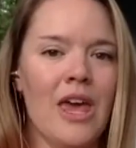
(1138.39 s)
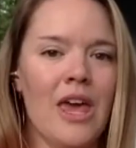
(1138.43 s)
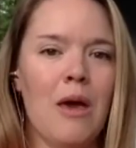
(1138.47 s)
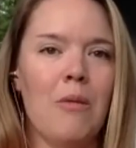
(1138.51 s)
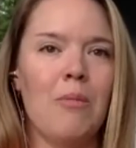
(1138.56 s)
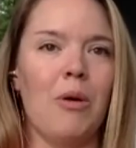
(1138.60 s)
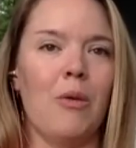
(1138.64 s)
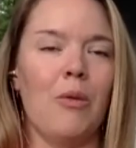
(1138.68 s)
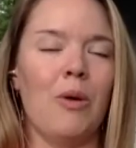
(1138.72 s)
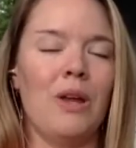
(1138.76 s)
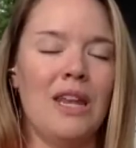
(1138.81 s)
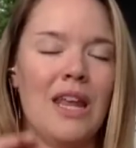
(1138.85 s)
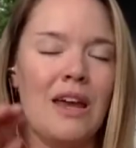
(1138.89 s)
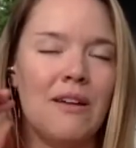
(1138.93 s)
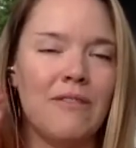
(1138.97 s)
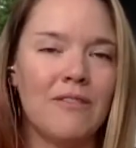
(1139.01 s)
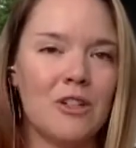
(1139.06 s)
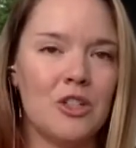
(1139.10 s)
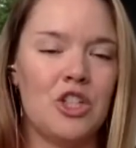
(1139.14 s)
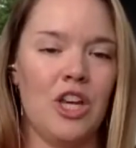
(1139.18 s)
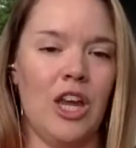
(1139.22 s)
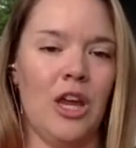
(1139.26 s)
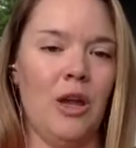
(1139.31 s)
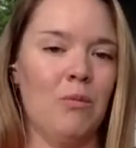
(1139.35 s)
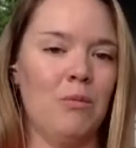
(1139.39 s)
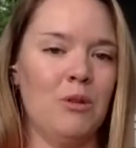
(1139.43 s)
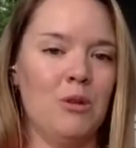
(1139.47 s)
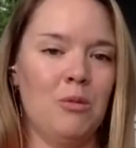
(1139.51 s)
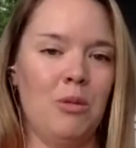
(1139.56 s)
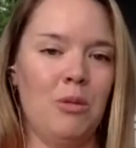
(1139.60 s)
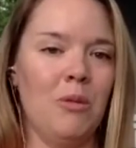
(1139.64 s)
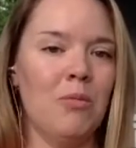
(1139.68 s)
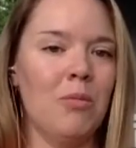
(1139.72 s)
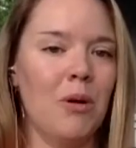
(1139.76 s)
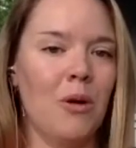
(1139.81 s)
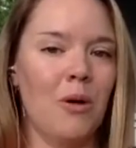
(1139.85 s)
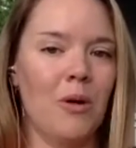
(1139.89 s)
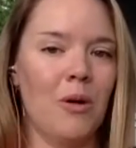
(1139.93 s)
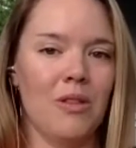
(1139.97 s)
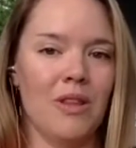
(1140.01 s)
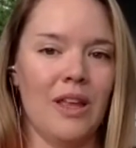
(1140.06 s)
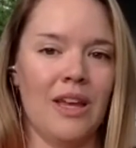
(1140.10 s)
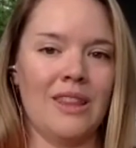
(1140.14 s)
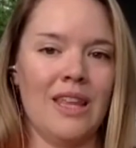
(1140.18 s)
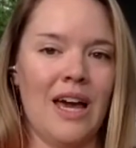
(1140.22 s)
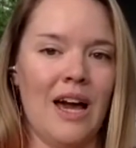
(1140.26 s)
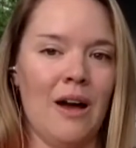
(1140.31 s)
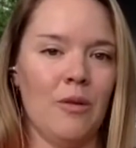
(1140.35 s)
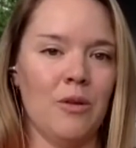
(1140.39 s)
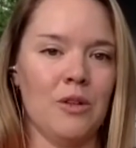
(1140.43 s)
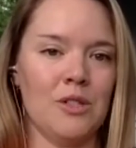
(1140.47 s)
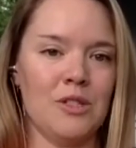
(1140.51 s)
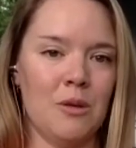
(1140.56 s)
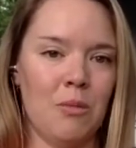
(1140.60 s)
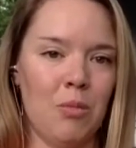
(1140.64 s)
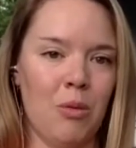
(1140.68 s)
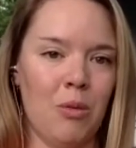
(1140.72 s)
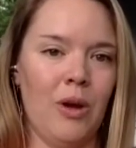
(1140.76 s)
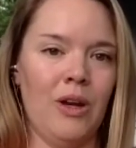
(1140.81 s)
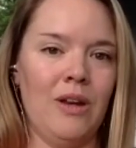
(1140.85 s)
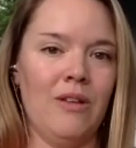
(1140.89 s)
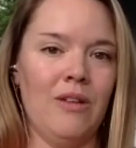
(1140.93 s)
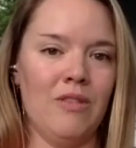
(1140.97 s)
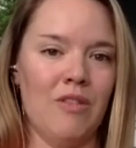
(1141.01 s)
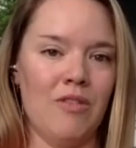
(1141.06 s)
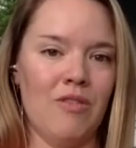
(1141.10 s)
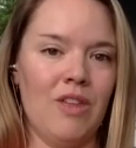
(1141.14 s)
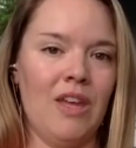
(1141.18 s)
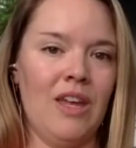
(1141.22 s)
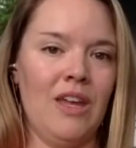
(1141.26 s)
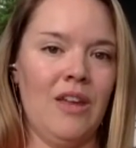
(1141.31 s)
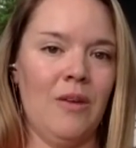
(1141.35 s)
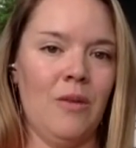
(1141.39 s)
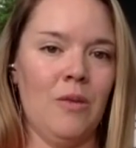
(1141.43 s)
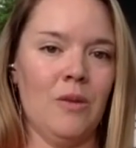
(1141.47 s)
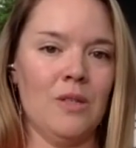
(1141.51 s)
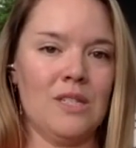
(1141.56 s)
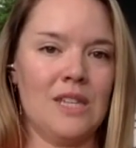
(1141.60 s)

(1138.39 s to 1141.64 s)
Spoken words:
But we never shamed people. Like, that was the point of the thing, was to